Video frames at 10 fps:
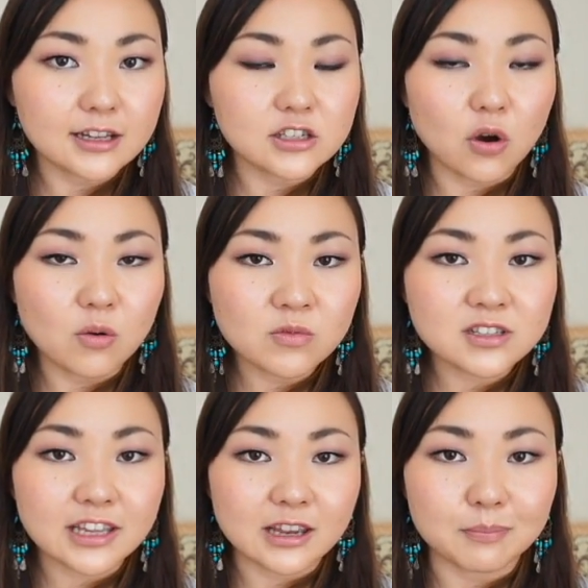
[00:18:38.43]
That's
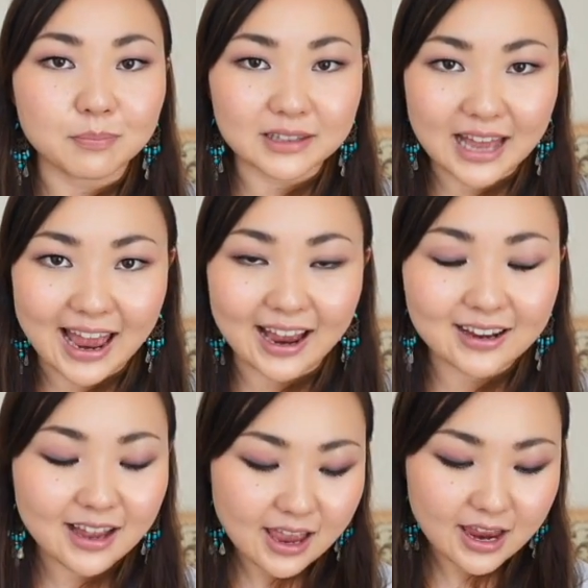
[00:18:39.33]
almost like a
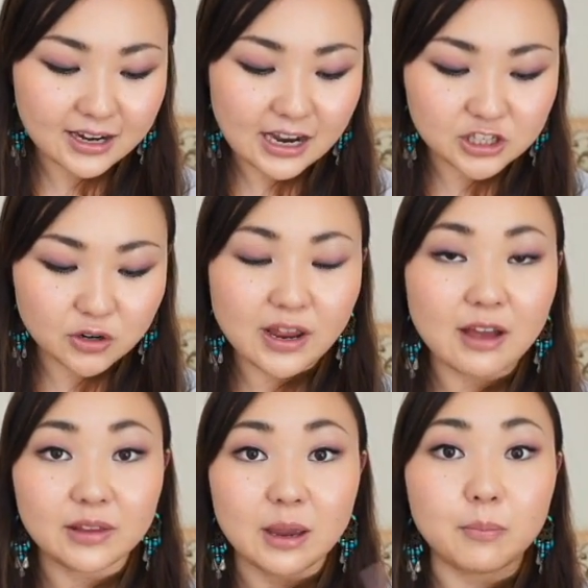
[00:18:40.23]
black, and I don't
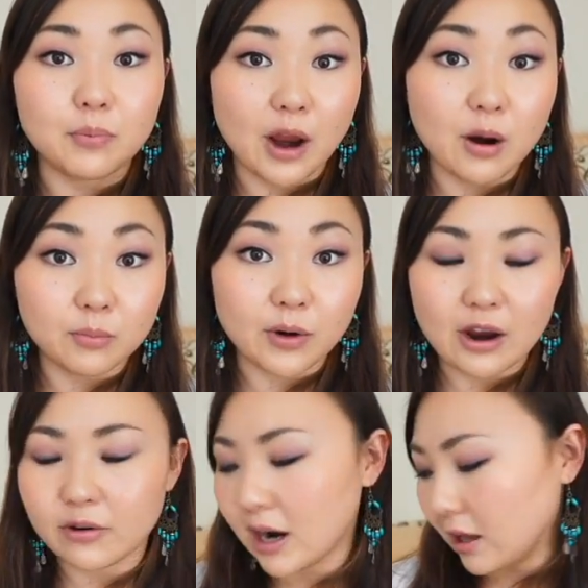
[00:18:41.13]
have like a brown
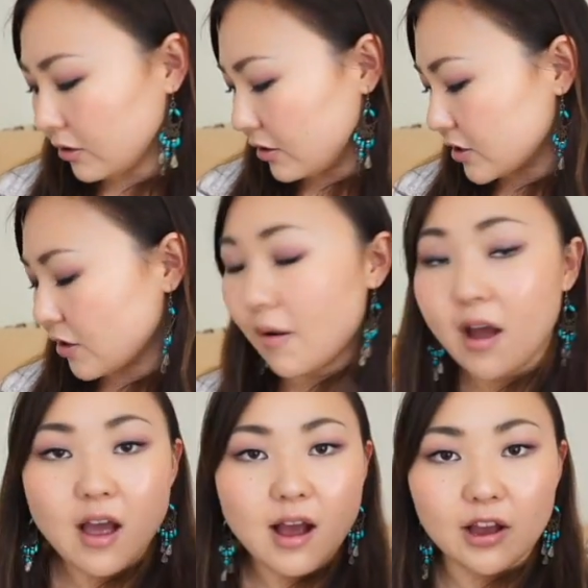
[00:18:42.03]
color, so
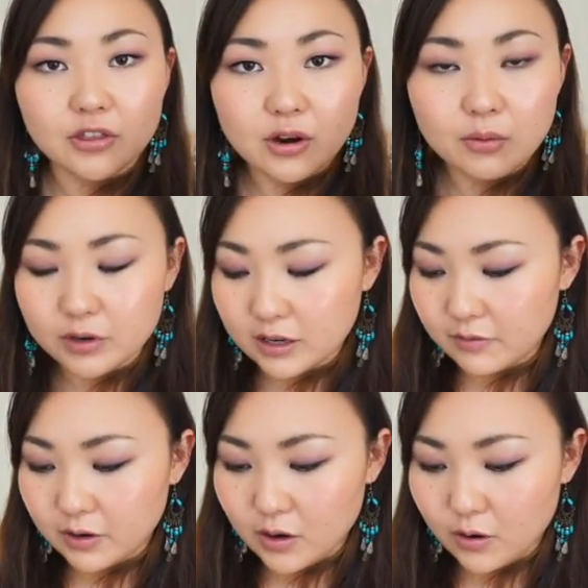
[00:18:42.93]
I thought I would
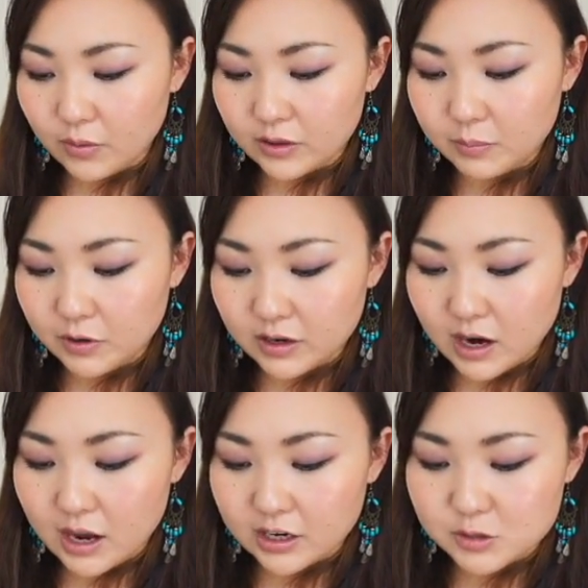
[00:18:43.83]
give it a go with the Beauty
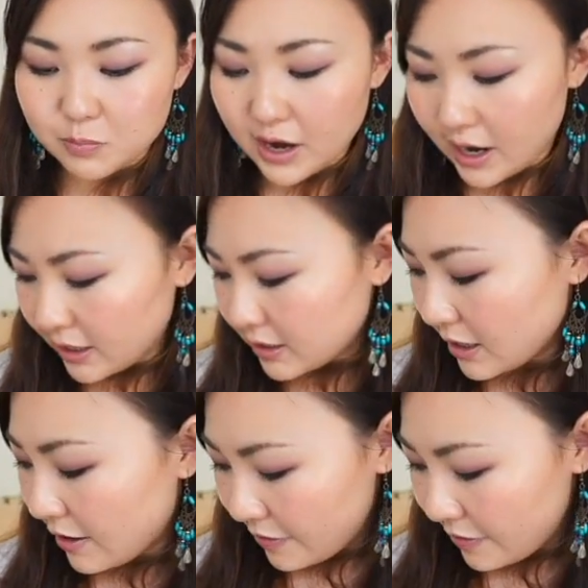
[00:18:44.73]
Cottage brand.